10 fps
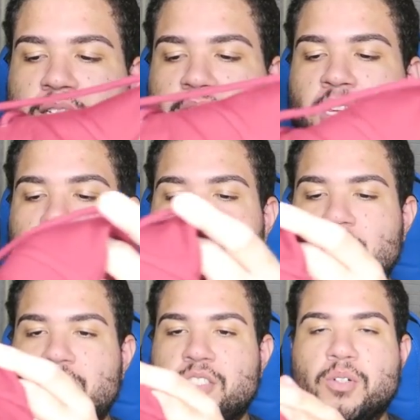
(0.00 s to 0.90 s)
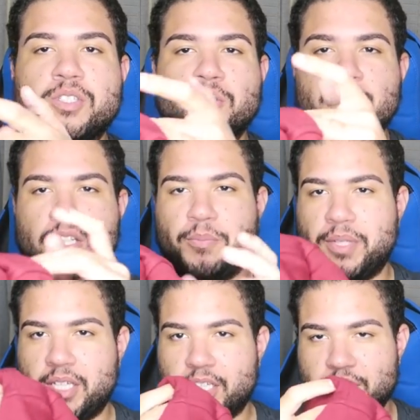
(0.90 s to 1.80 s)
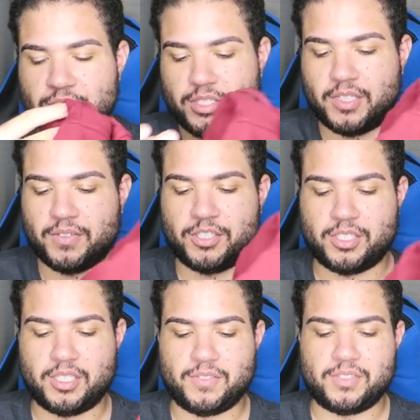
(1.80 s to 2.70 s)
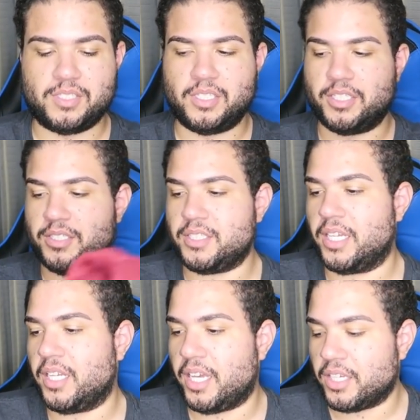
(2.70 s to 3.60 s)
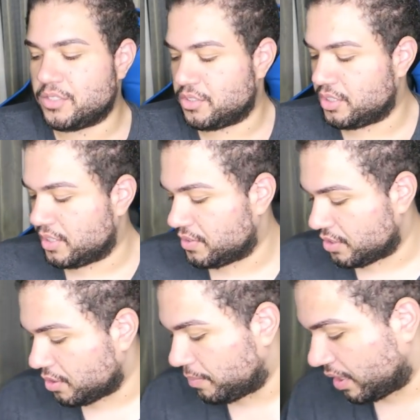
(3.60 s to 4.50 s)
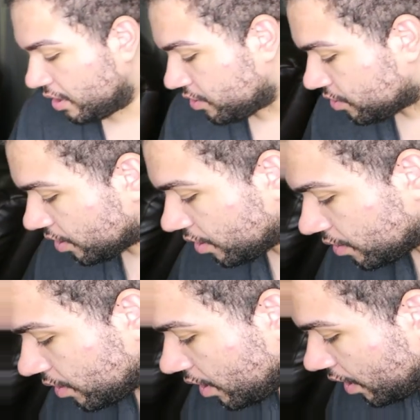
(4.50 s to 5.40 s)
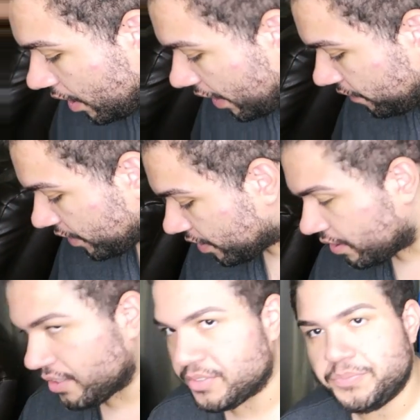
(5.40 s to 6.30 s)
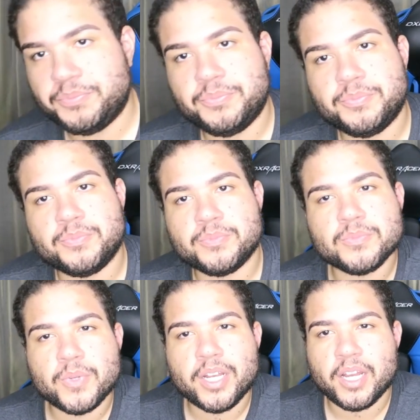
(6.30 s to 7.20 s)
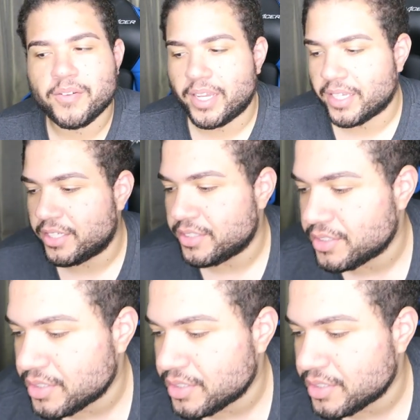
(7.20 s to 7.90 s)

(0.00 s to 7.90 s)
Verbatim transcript: and she's always going to the beach and stuff because she lives near San Diego, so she lives near the beach. So I figured, why not, right? Get her